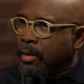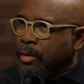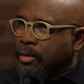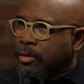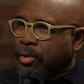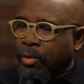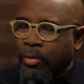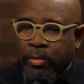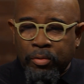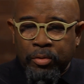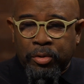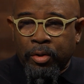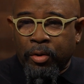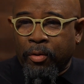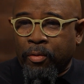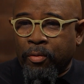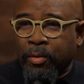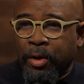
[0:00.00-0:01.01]

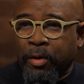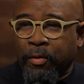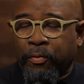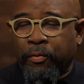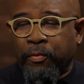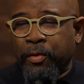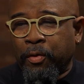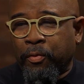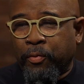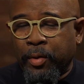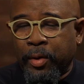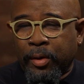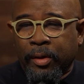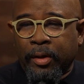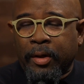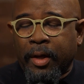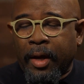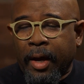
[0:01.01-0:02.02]
So if we
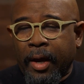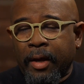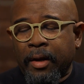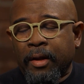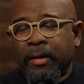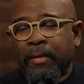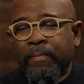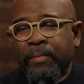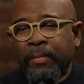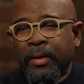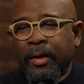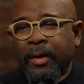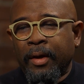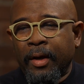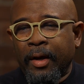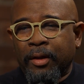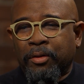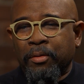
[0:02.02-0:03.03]
look at
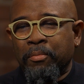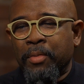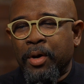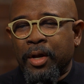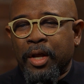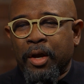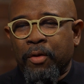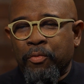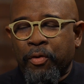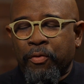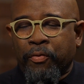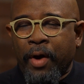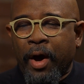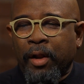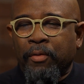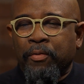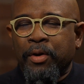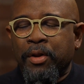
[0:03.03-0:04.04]
the money and we're
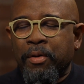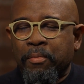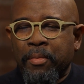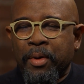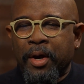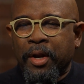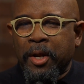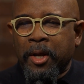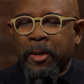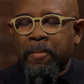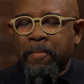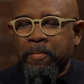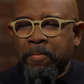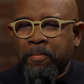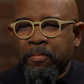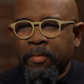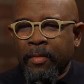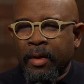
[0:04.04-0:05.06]
following the money,
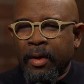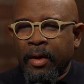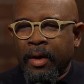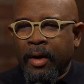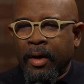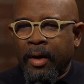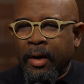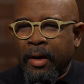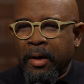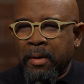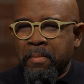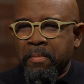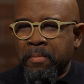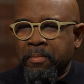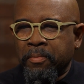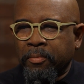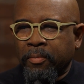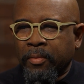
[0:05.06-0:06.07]

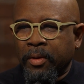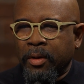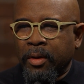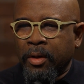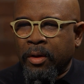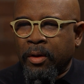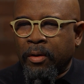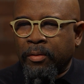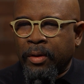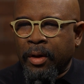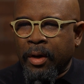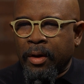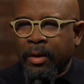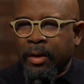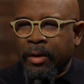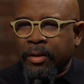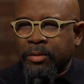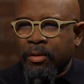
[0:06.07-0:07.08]

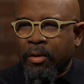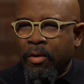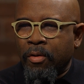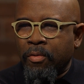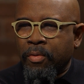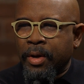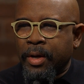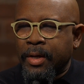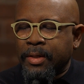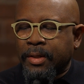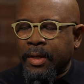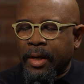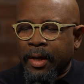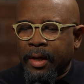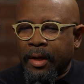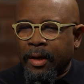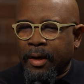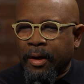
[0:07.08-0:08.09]
there's always
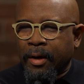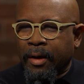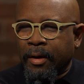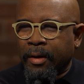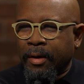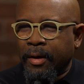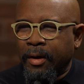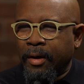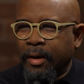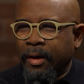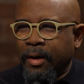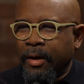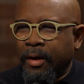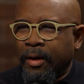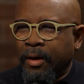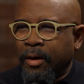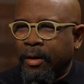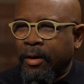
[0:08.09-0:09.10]
a
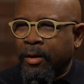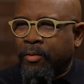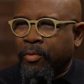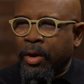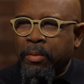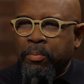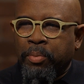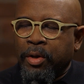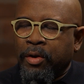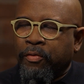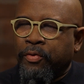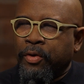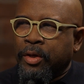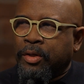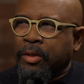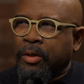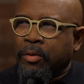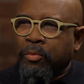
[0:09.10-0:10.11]
great
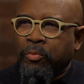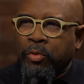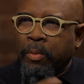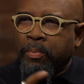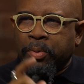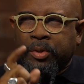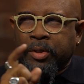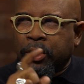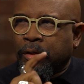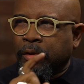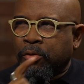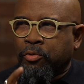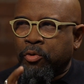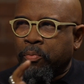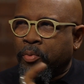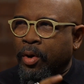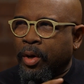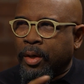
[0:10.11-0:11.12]
benefit to one particular
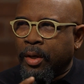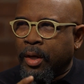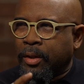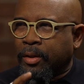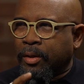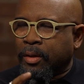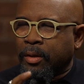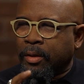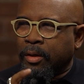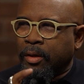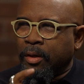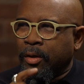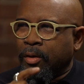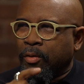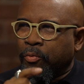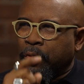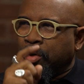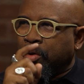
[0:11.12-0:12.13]
group or another
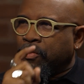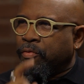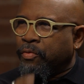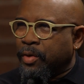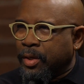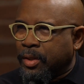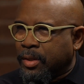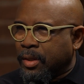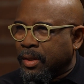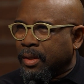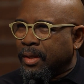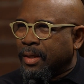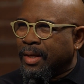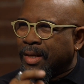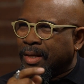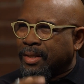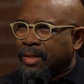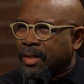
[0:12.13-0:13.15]
when division
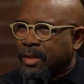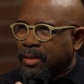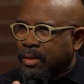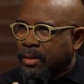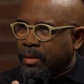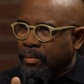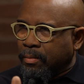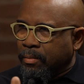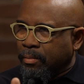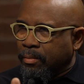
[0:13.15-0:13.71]
exists.